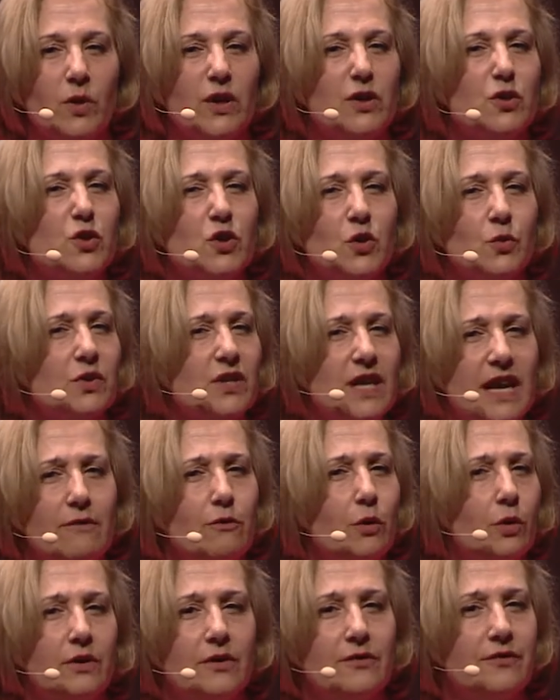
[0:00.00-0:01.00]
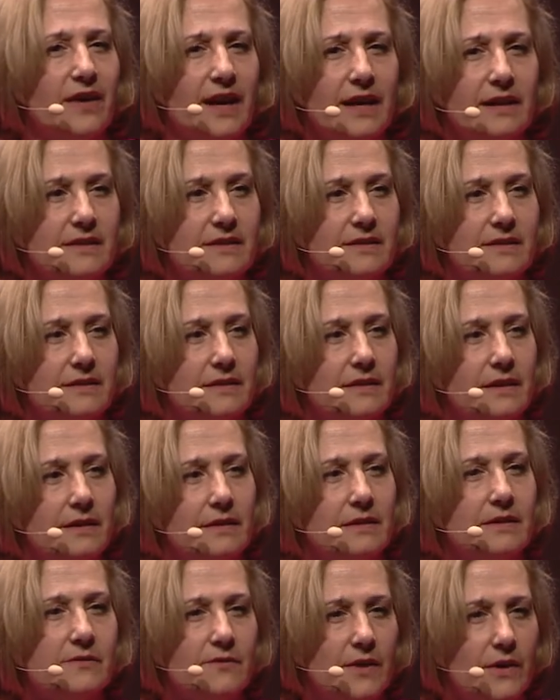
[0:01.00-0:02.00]
where you don't have all the facts,
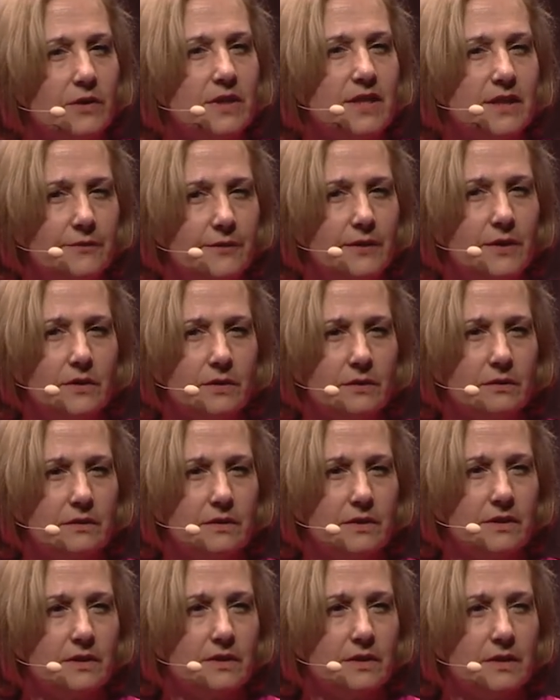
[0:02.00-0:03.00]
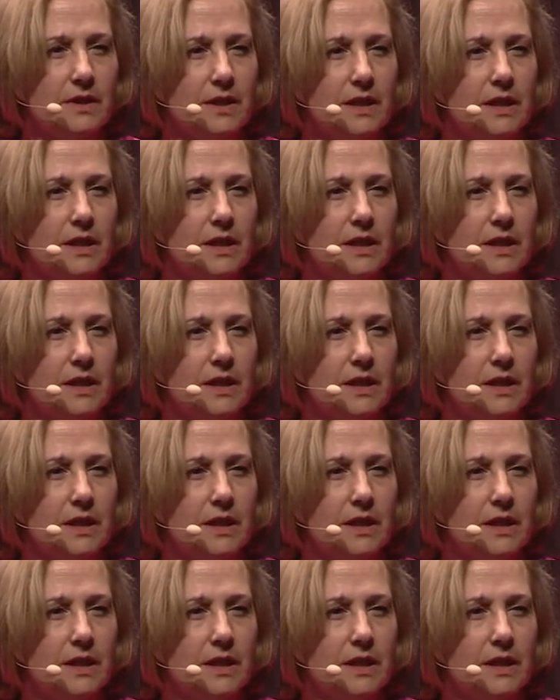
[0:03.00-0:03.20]
and it's very difficult